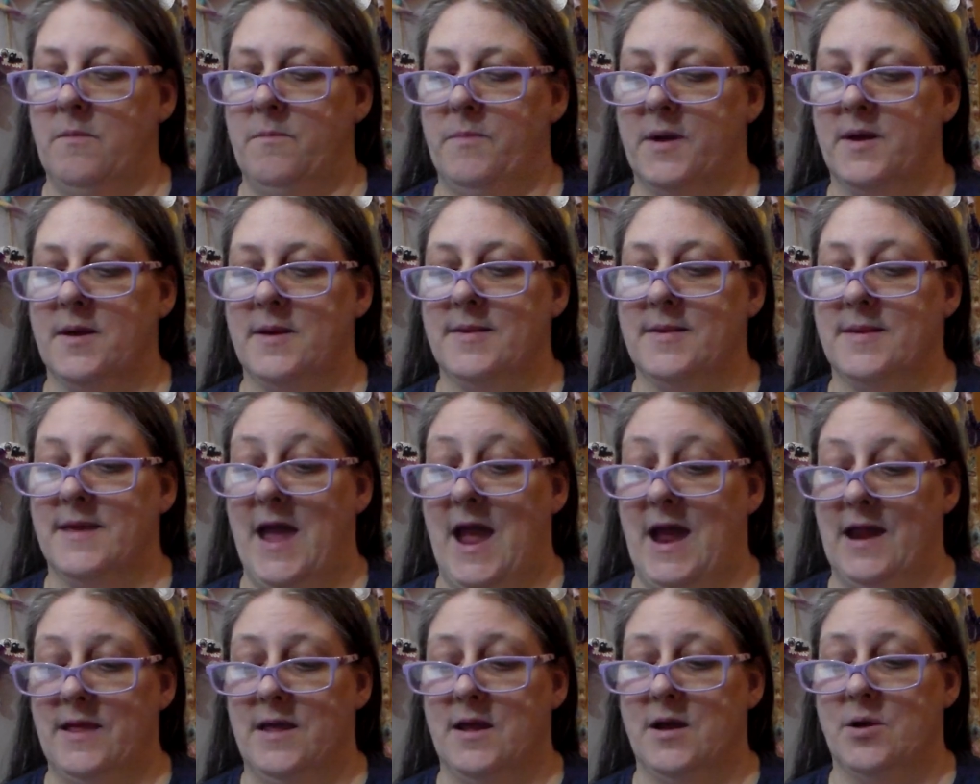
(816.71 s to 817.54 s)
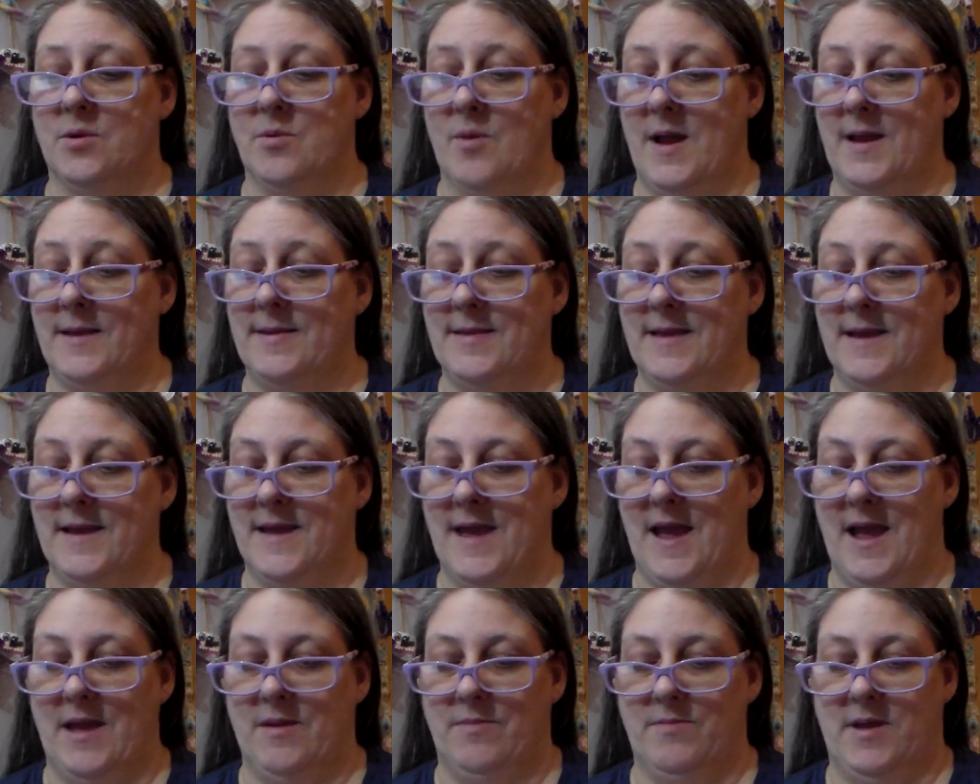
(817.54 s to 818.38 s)
because Katie and Gracie
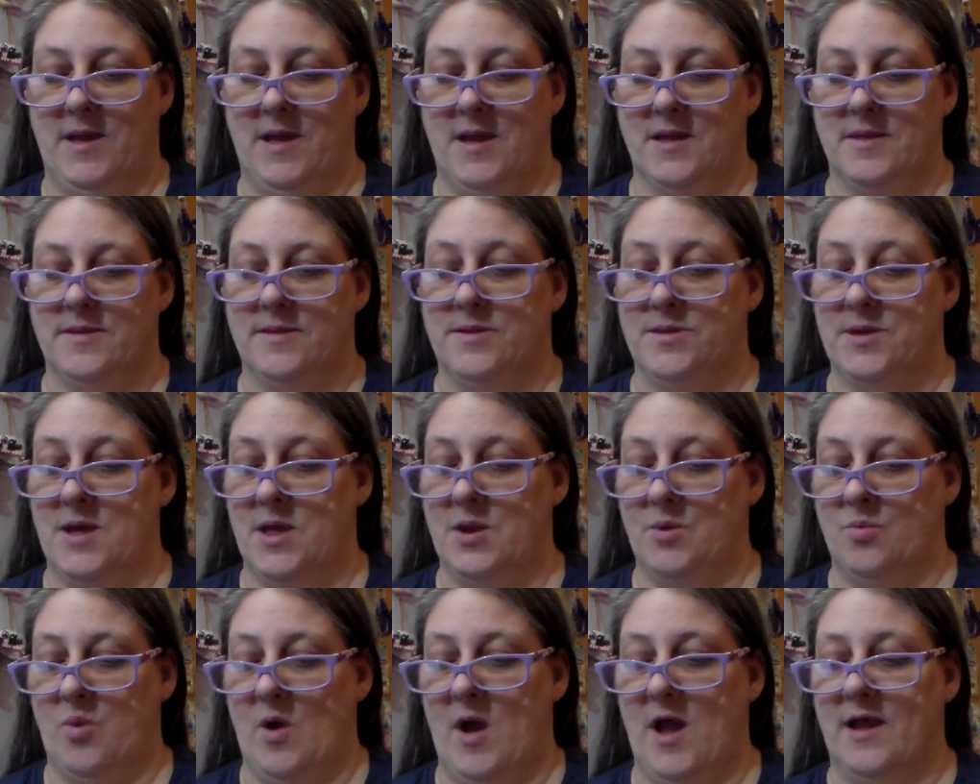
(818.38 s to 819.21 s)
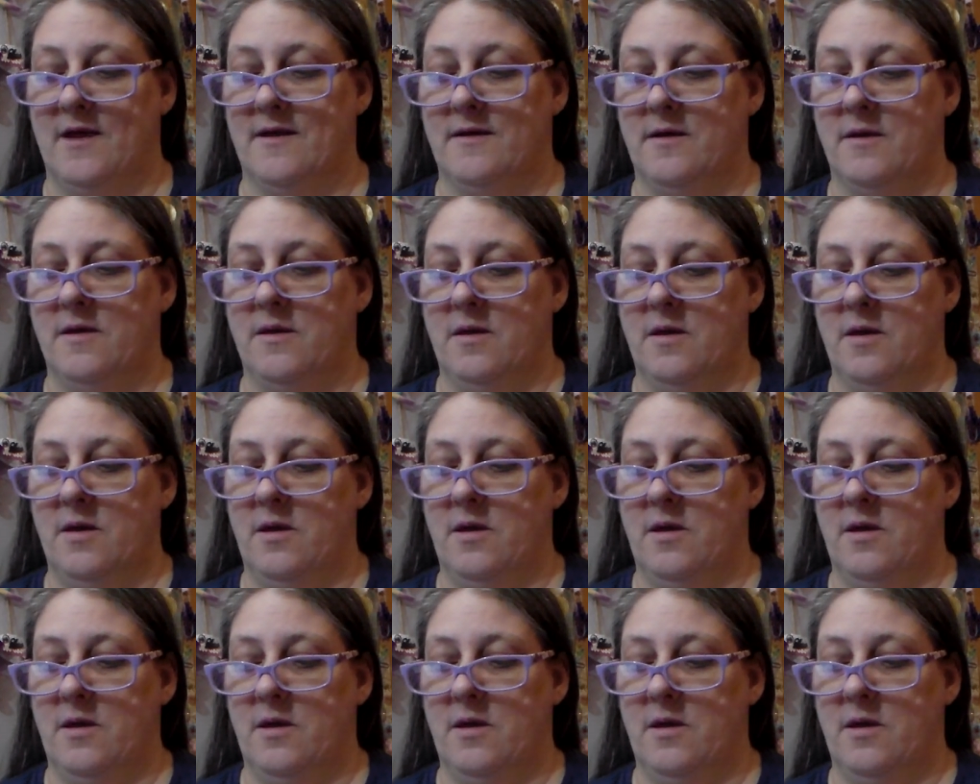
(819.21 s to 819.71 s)
came in, stayed awake.